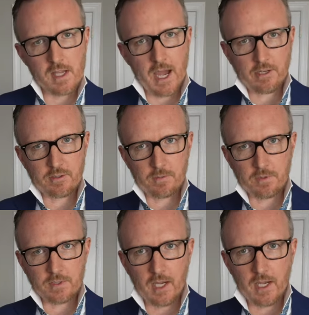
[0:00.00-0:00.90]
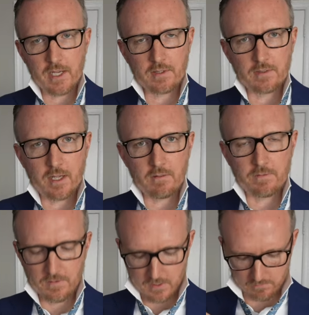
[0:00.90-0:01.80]
actual tie
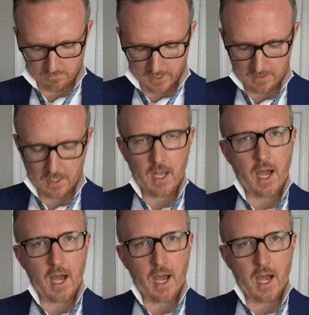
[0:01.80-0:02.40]
itself. Right?